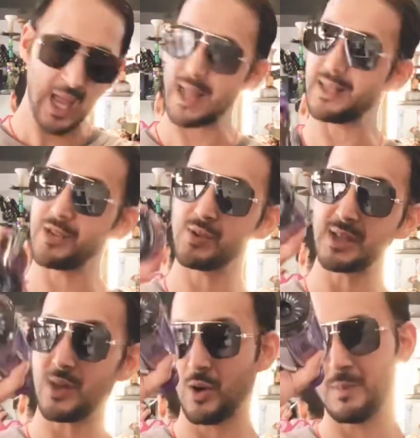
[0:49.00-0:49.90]
and then
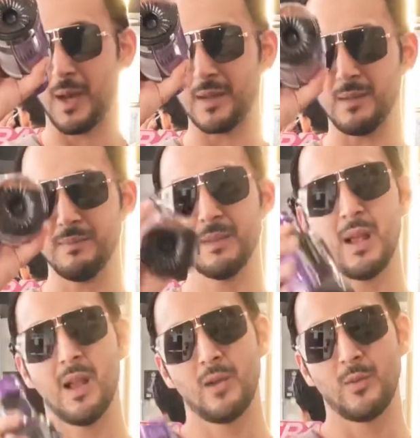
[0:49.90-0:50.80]
drink the whole bottle.
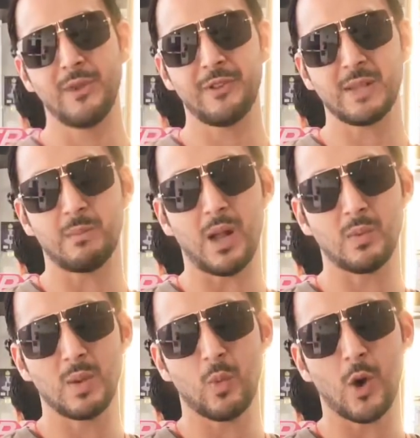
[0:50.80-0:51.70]
Refill the
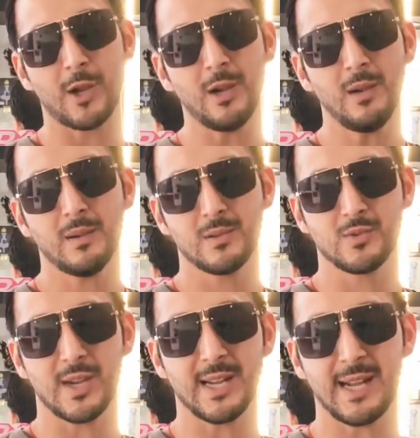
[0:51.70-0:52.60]
bottle with water,
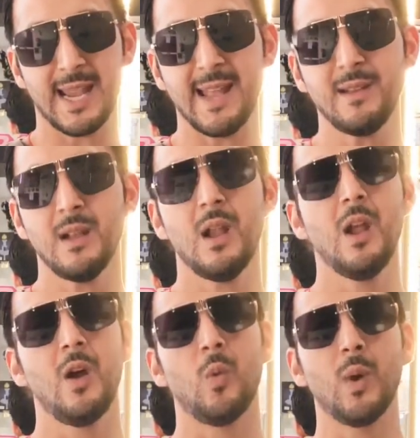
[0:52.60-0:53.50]
drink it again,
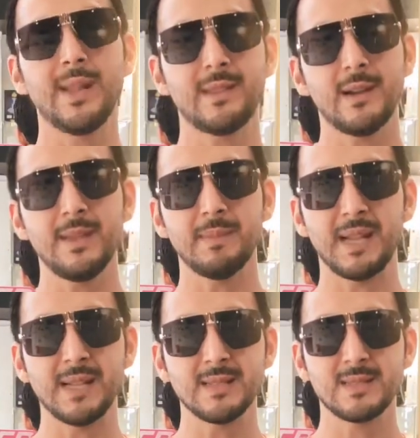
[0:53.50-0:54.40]
wait 30
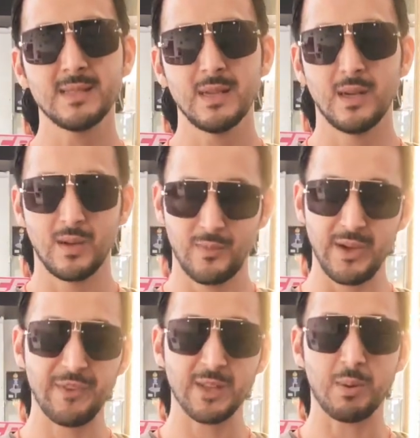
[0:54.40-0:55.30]
minutes,
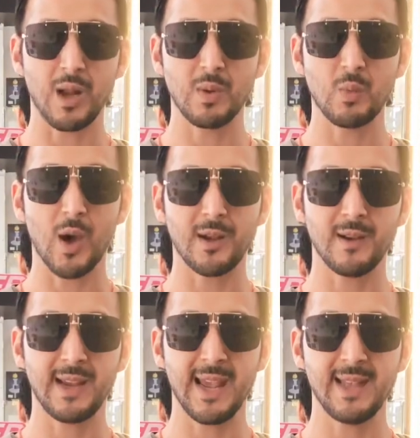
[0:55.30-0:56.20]
refill the bottle with water
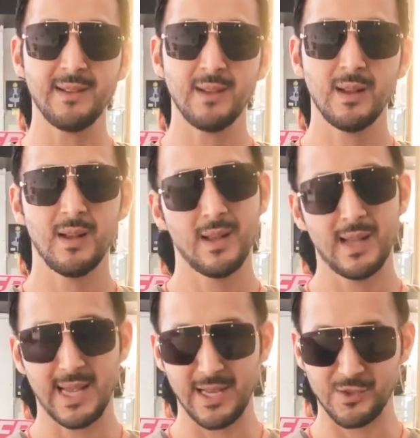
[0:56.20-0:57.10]
again,
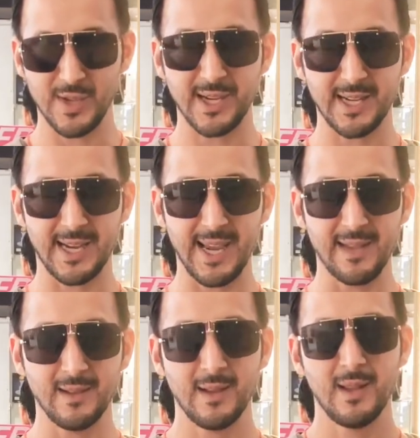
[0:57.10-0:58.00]
and drink it again.
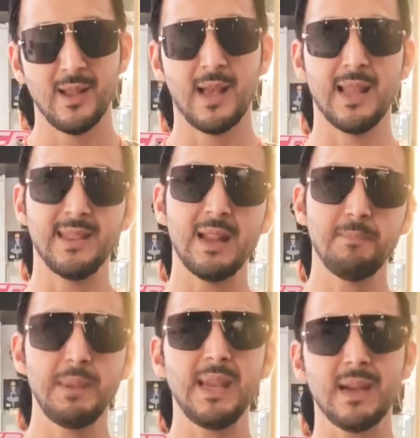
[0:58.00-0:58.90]
And
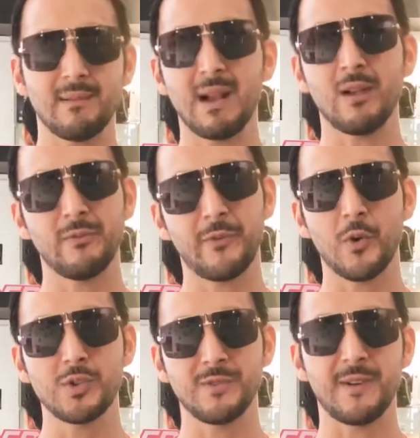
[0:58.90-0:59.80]
then pee around
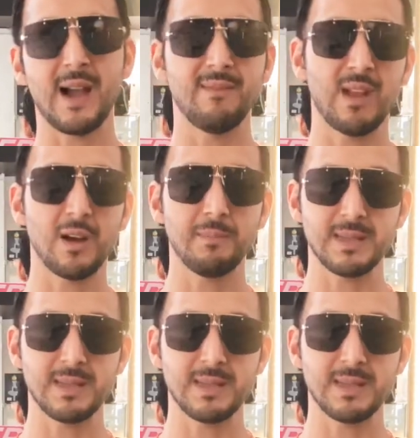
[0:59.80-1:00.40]
4 to 5 long